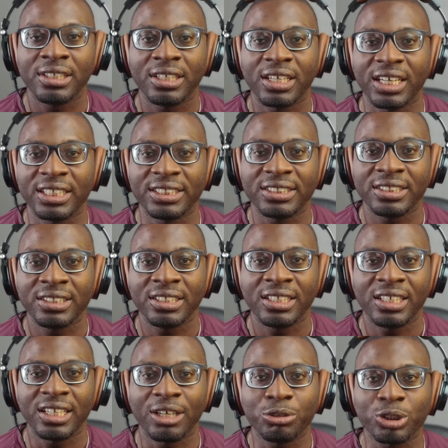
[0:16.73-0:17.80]
And
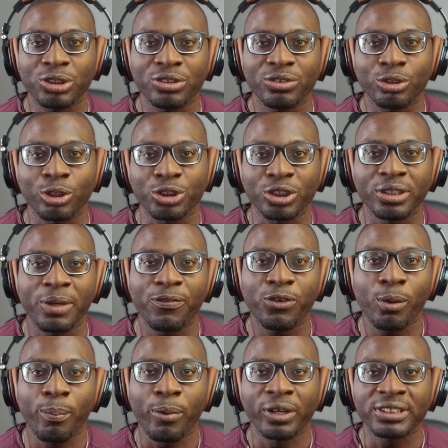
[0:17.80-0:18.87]
I'll just touch on a few
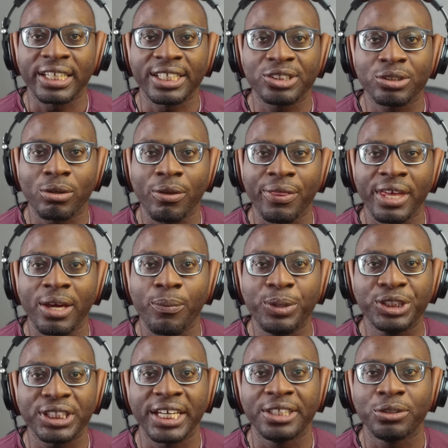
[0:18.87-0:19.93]
points that I saw there
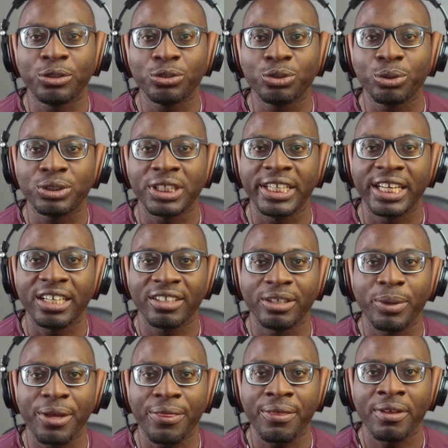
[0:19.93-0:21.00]
which I don't totally agree
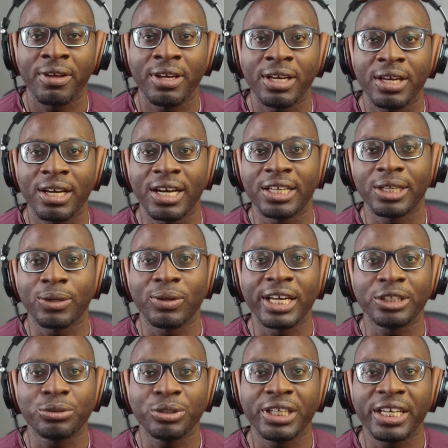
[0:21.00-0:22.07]
with, and I would like
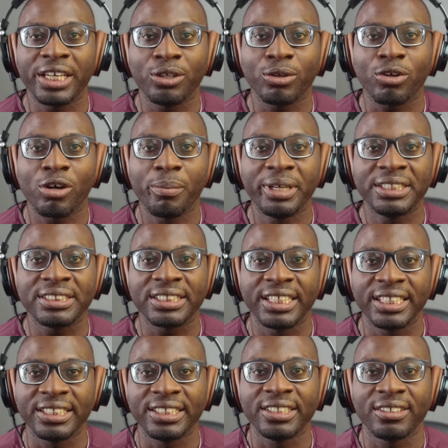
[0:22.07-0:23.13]
to hear your comments
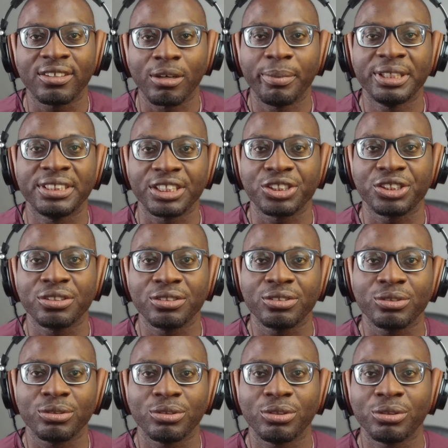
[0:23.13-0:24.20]
in the comment section
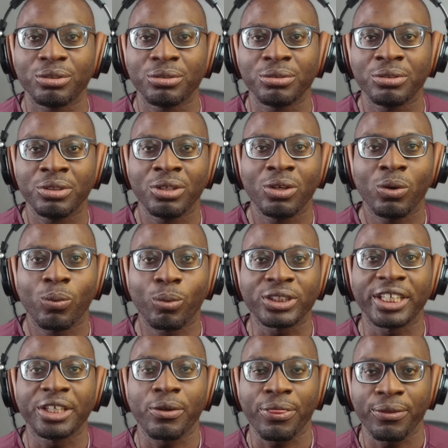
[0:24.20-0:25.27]
to know what
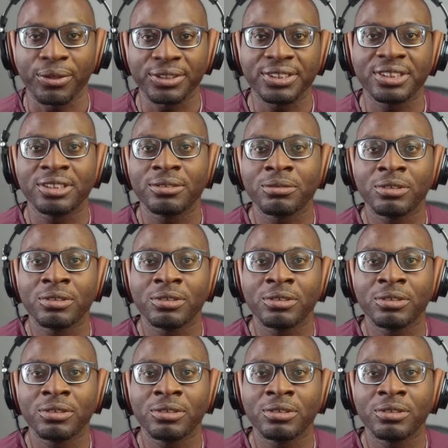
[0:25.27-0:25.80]
are your thoughts.